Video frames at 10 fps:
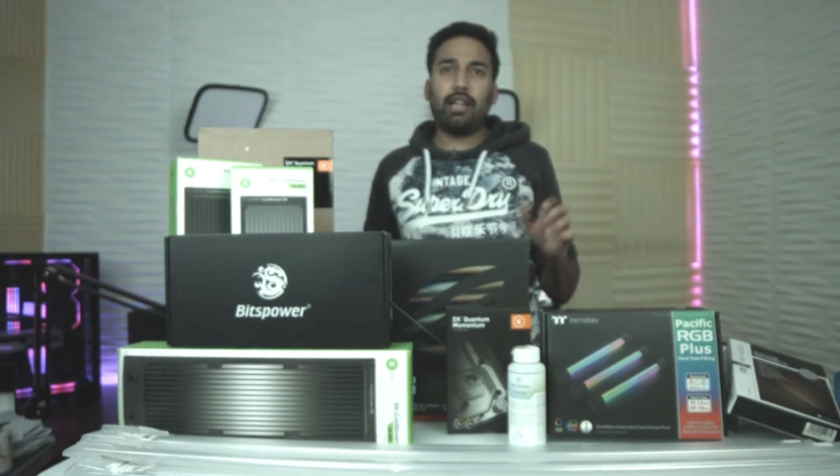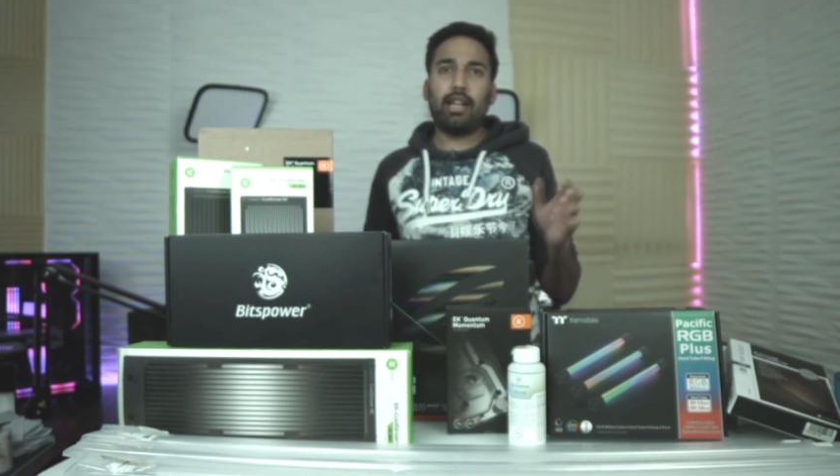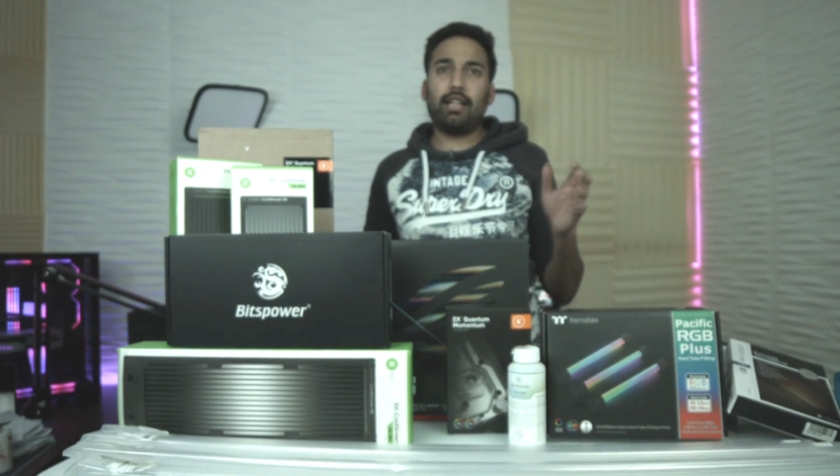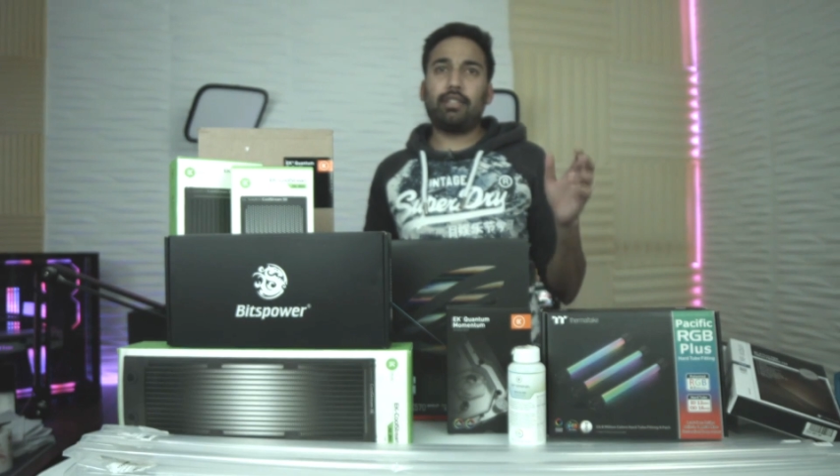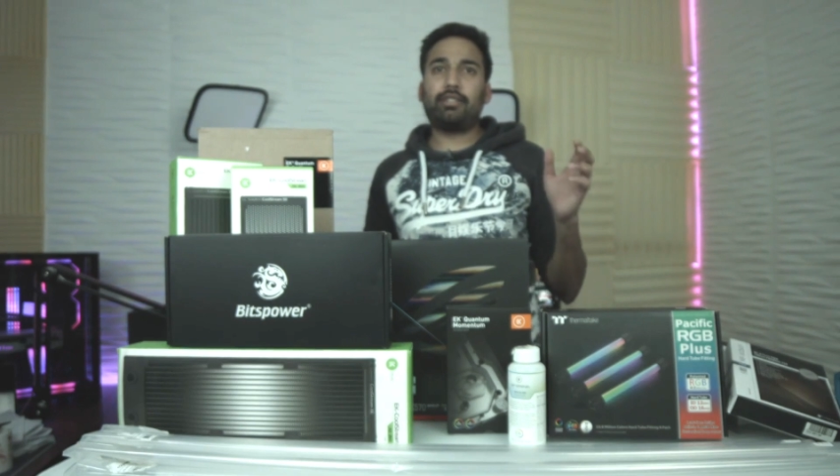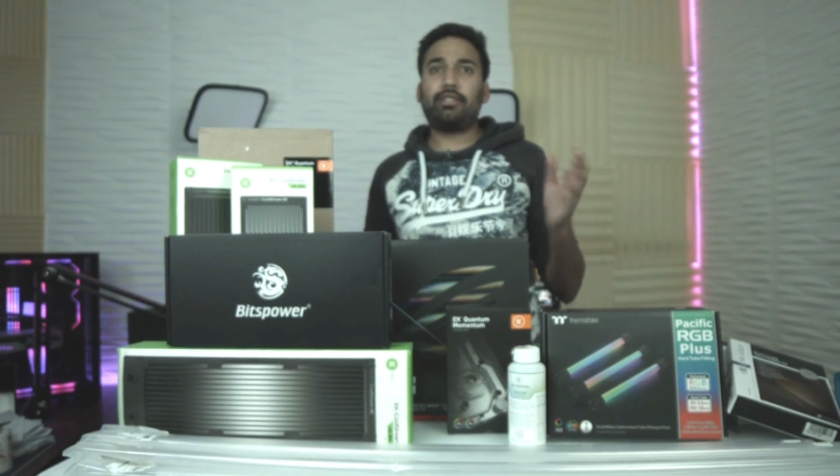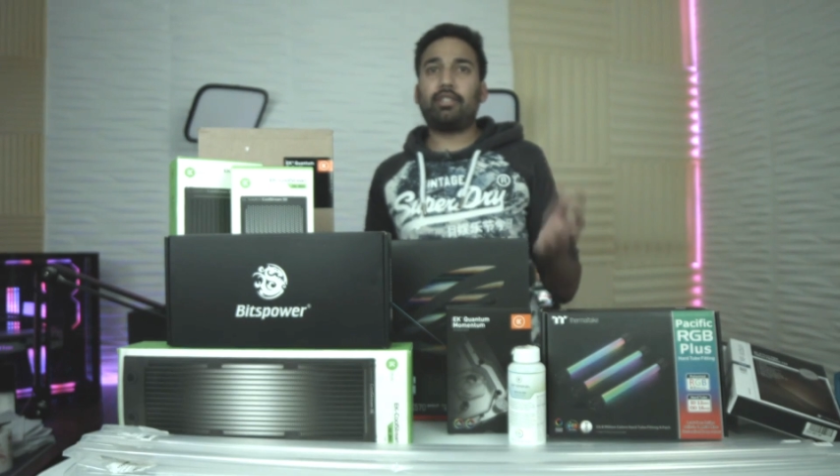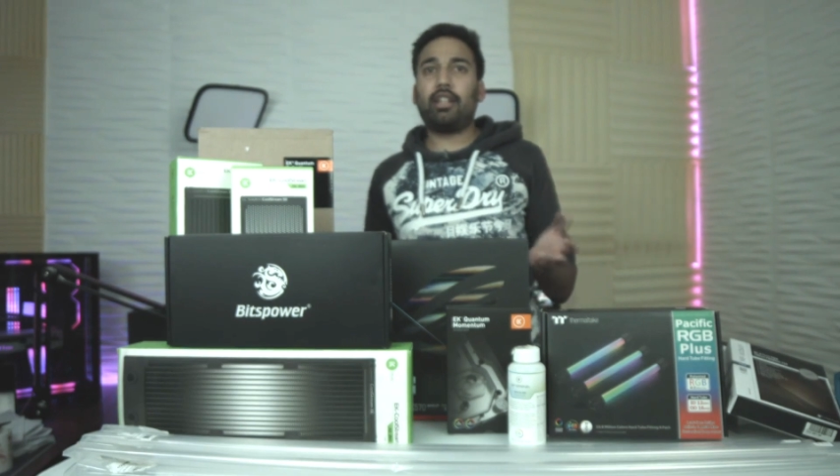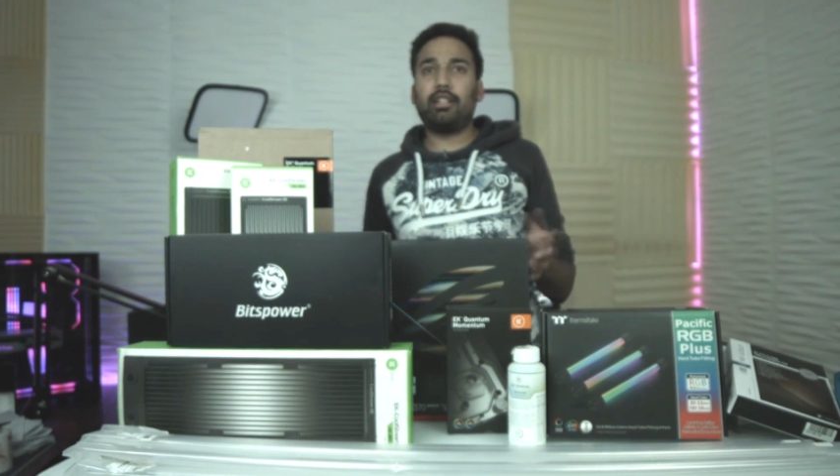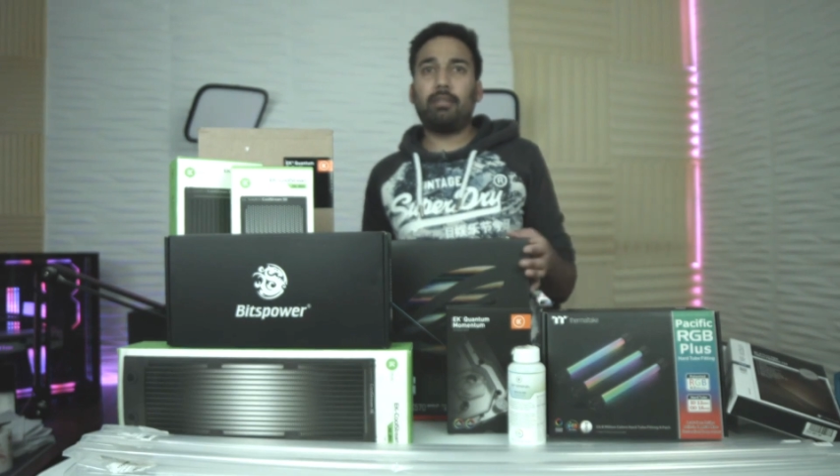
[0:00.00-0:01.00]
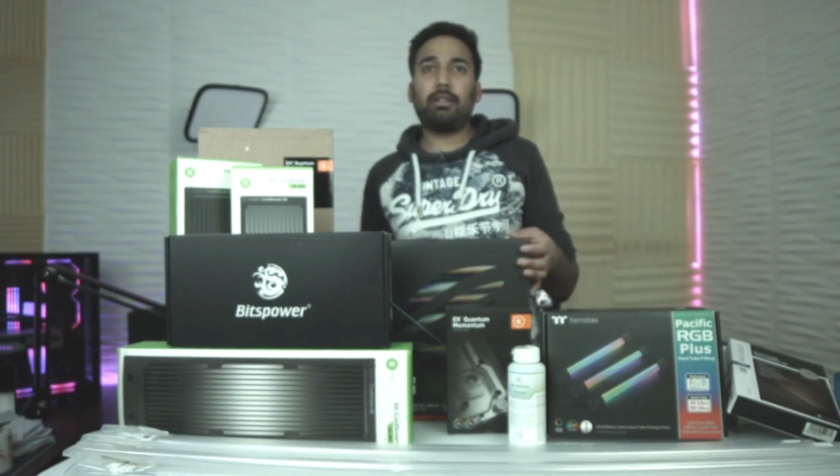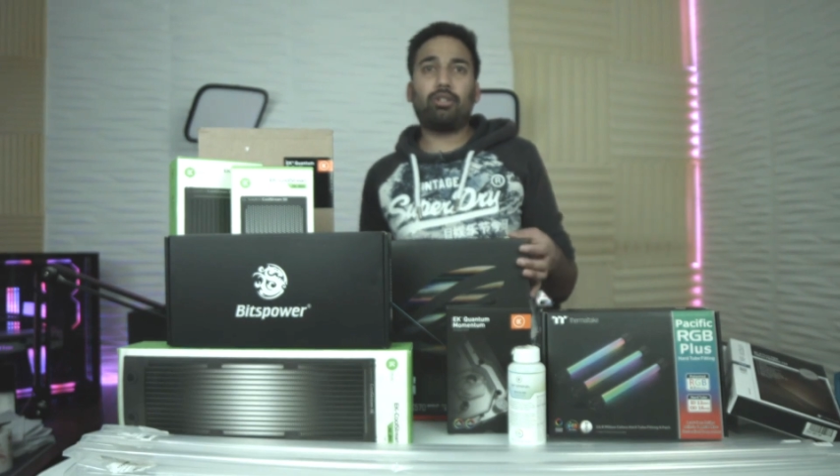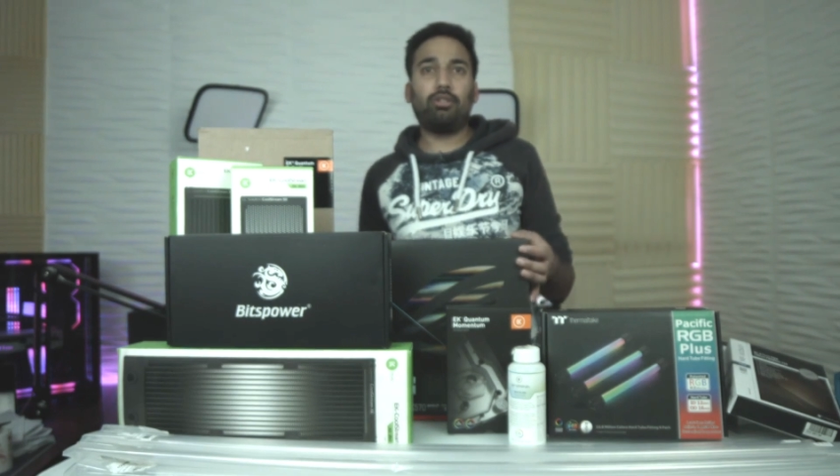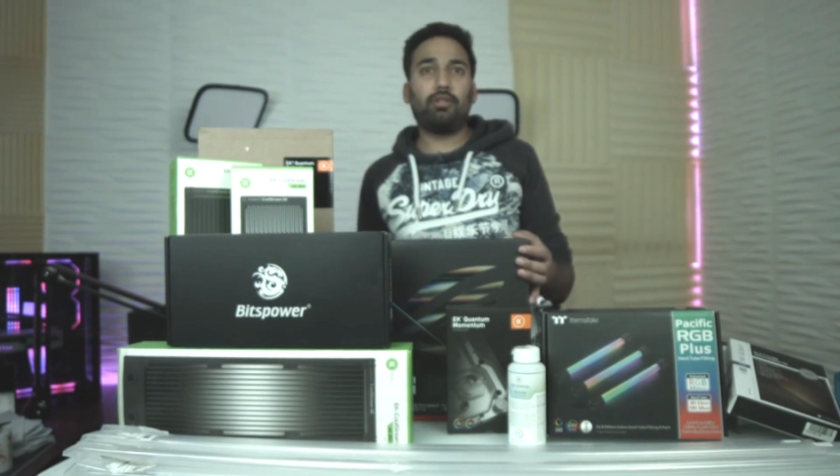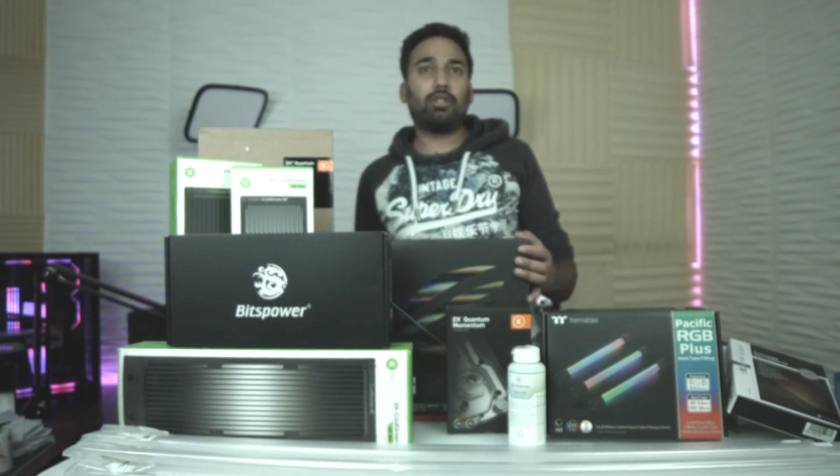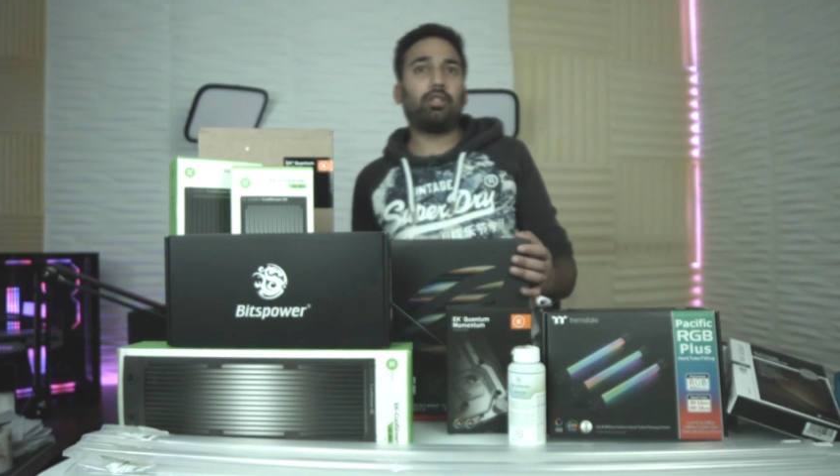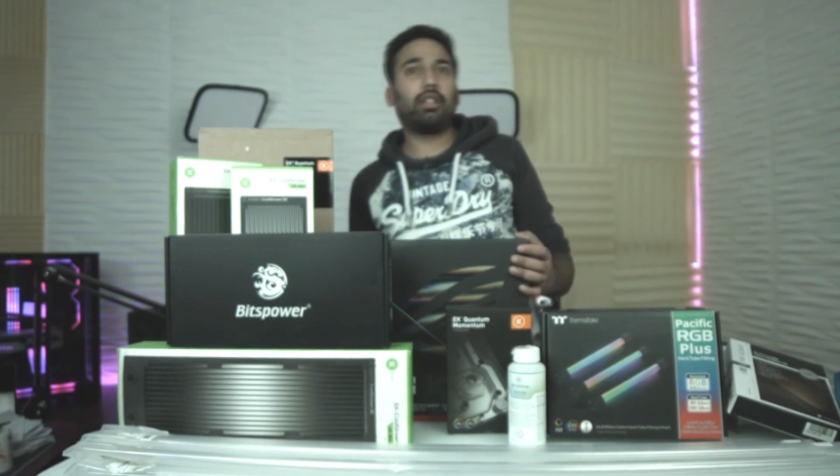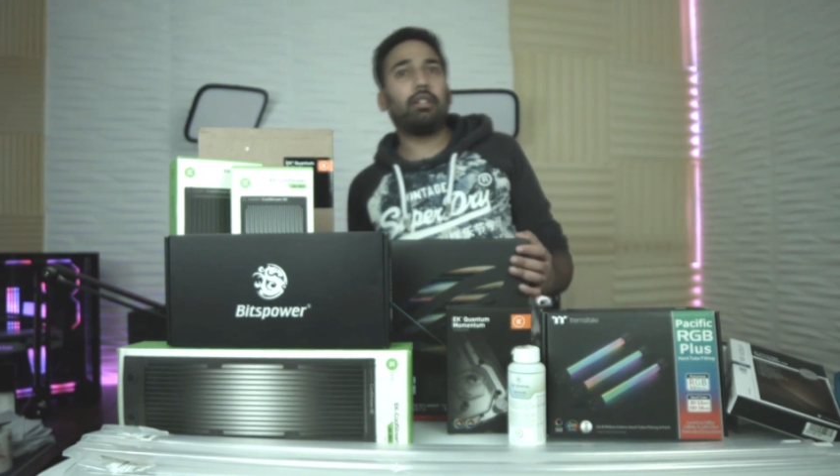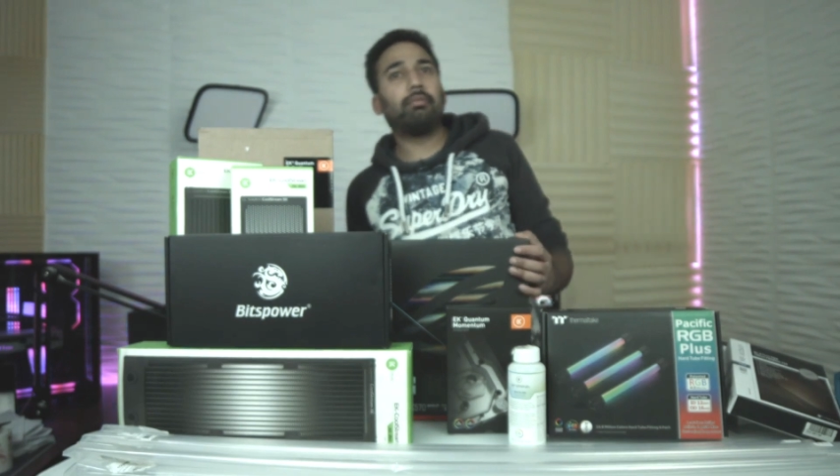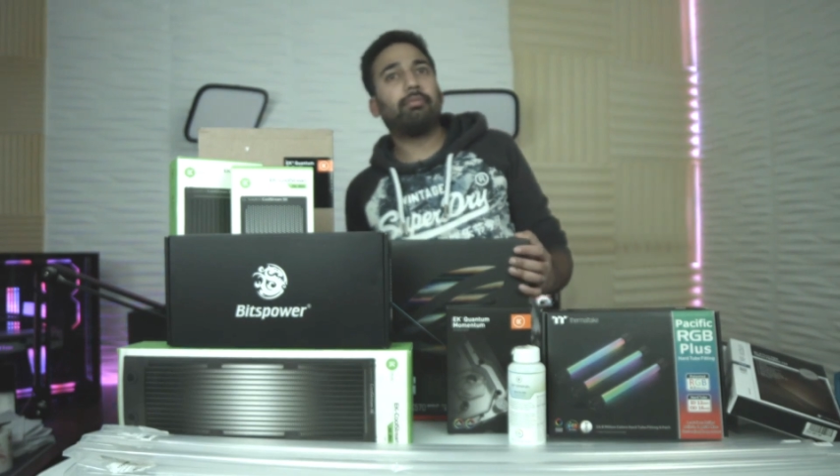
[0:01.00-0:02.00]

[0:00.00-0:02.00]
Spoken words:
has dynamic overclocking.